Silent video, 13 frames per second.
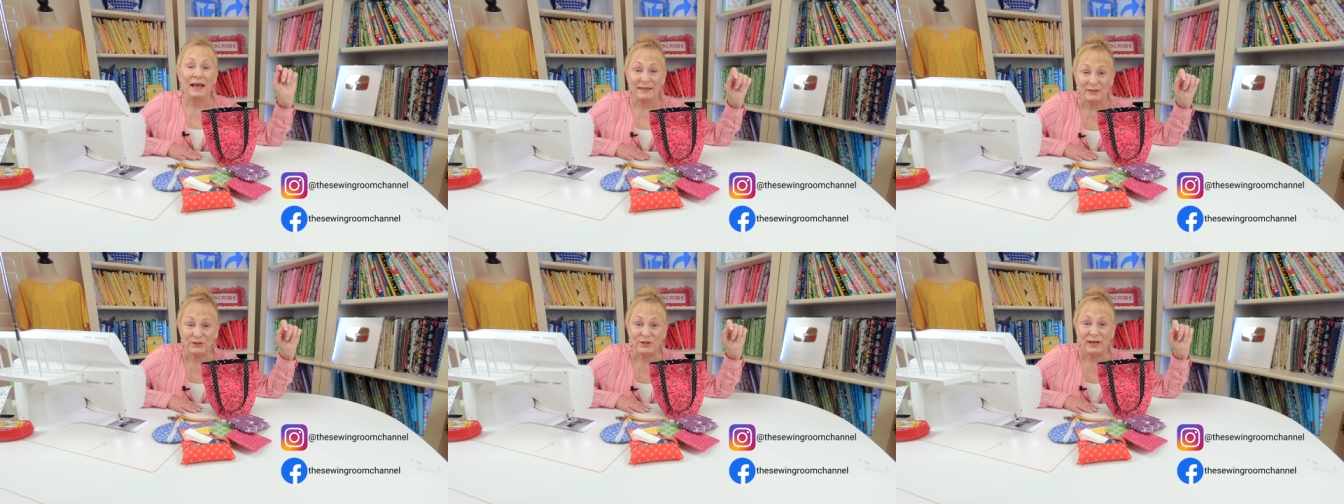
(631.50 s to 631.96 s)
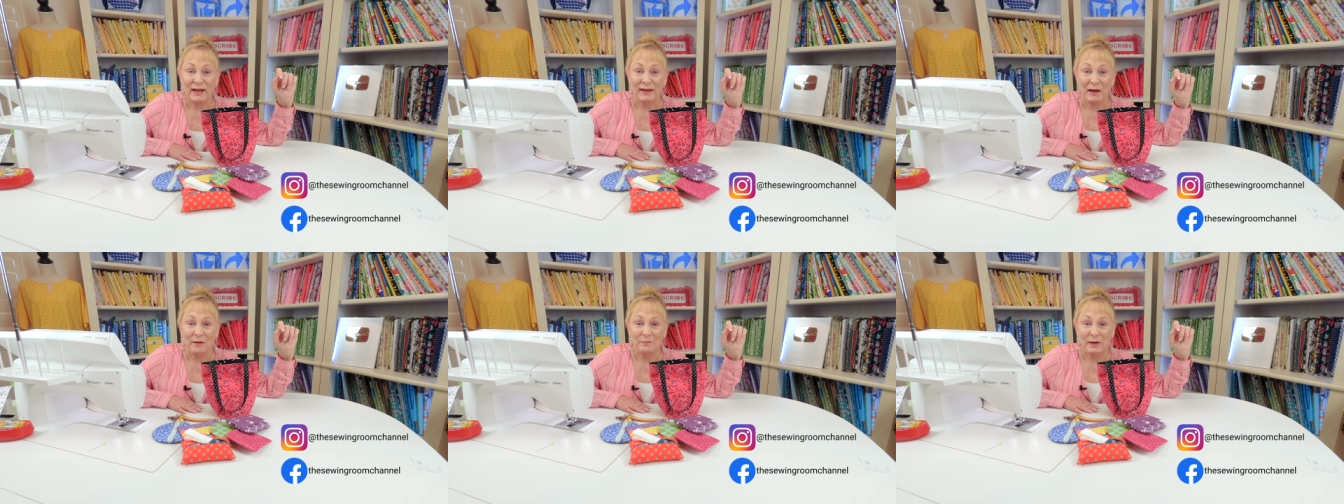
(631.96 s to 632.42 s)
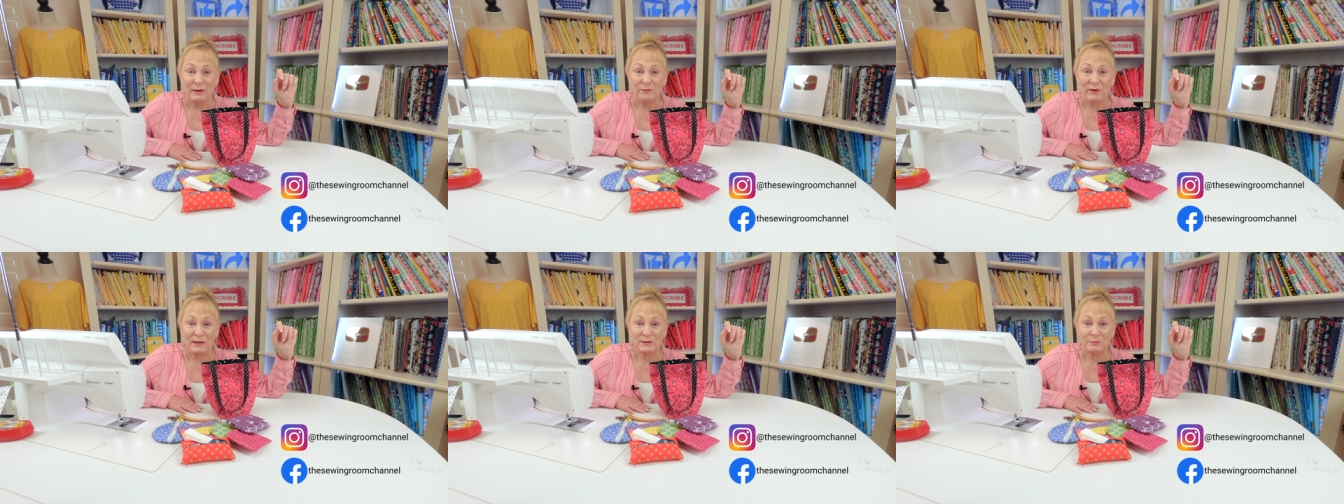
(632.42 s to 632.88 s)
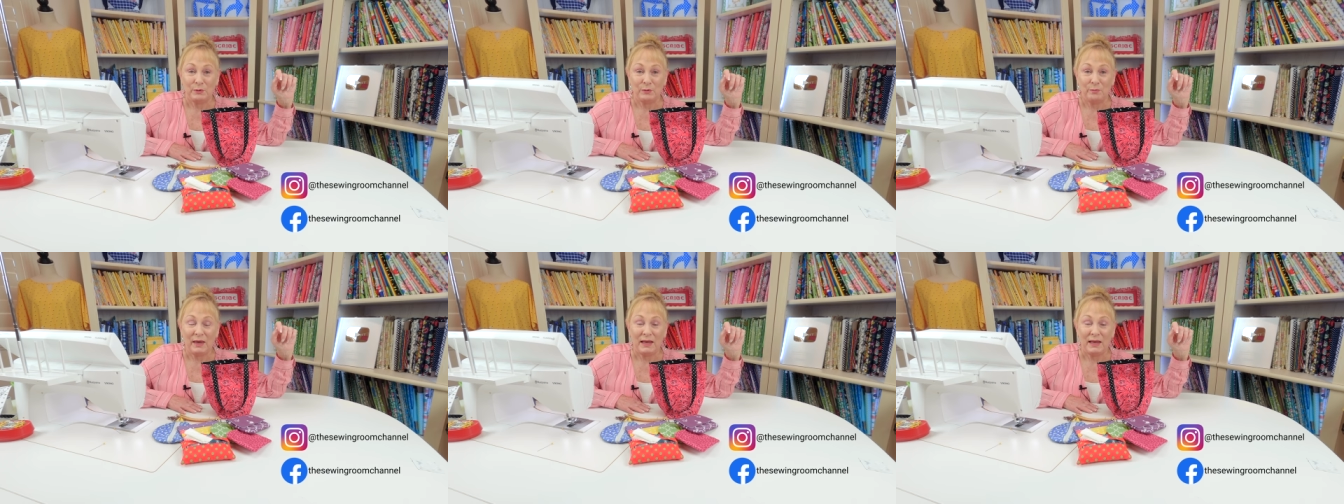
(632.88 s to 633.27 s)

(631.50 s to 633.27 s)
and check out my Facebook